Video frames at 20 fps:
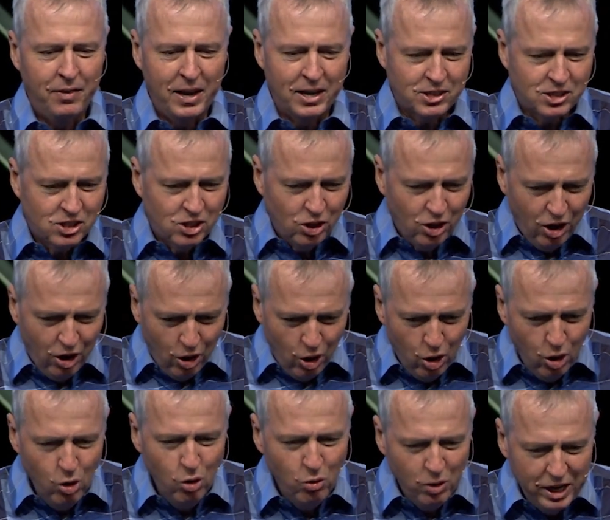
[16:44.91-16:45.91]
that's
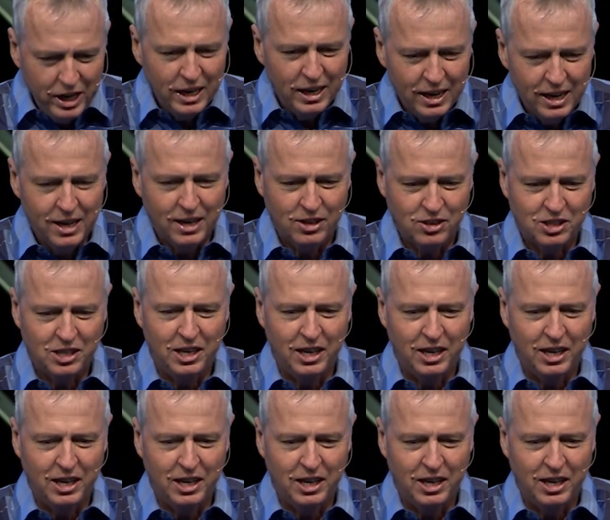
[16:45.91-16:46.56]
who he is.